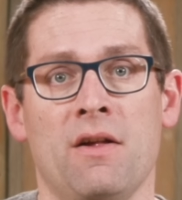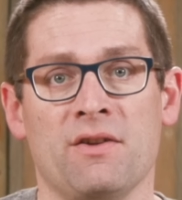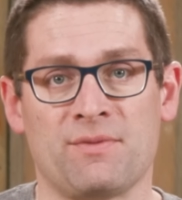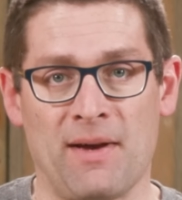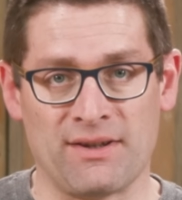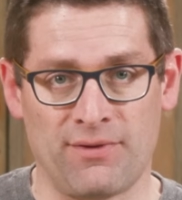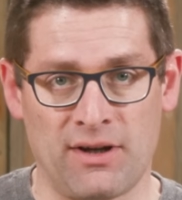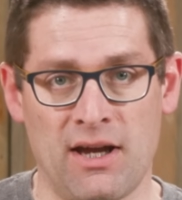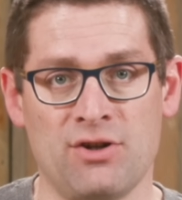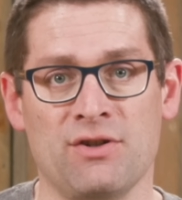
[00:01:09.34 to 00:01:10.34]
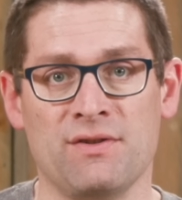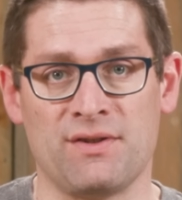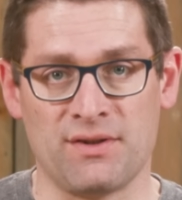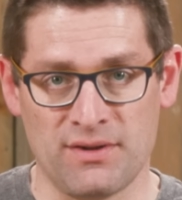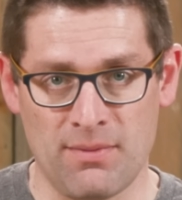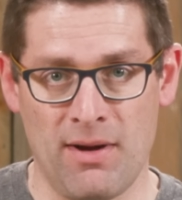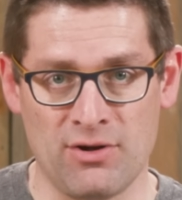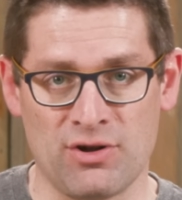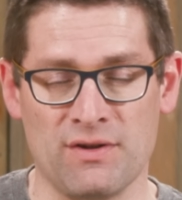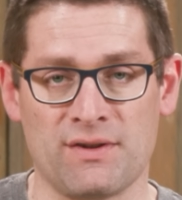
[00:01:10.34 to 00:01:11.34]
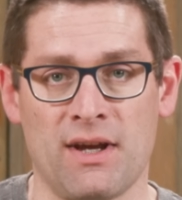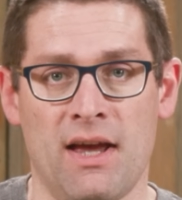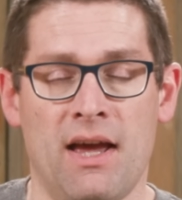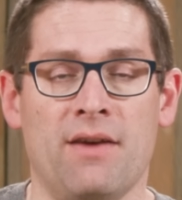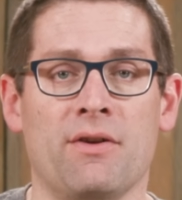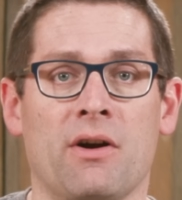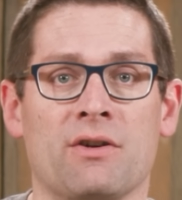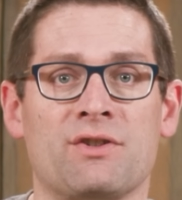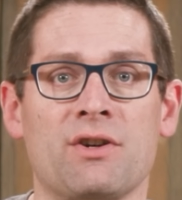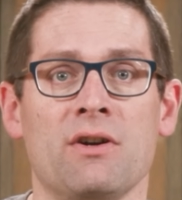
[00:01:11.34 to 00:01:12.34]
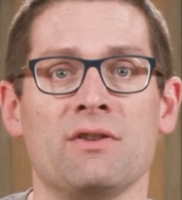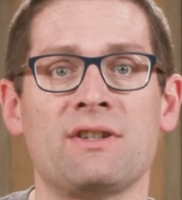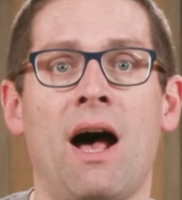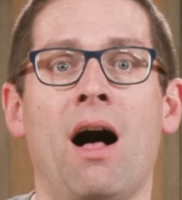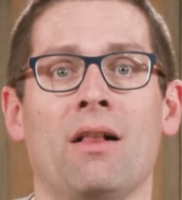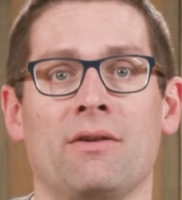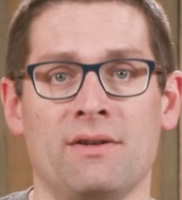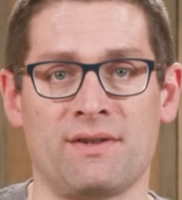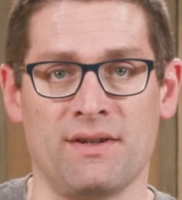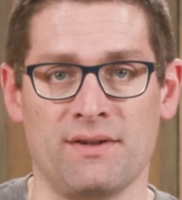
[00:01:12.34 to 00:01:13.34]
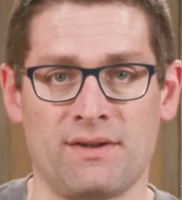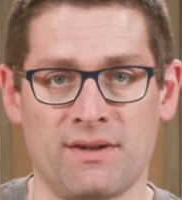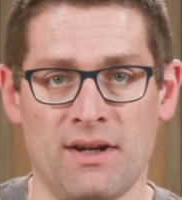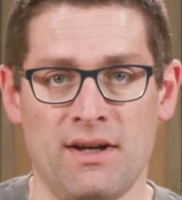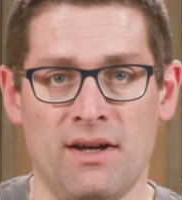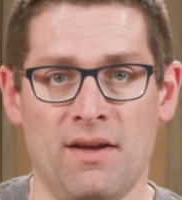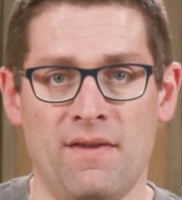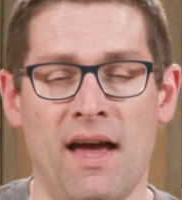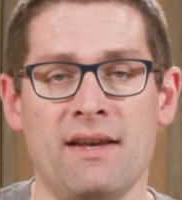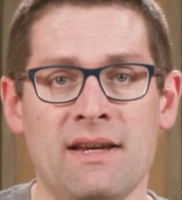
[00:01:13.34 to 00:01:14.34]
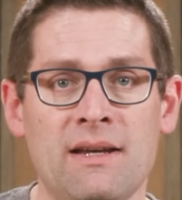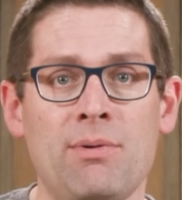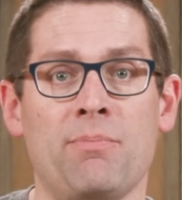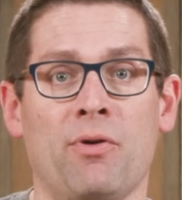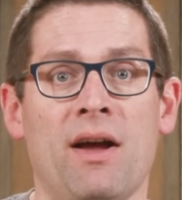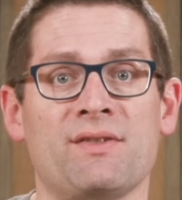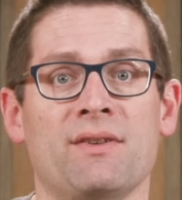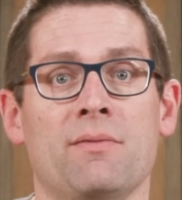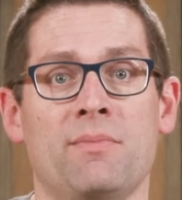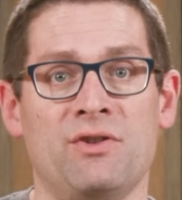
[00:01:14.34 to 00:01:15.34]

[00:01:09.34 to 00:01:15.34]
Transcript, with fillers: specifications, dimensions, and there are certain tolerances that need to be present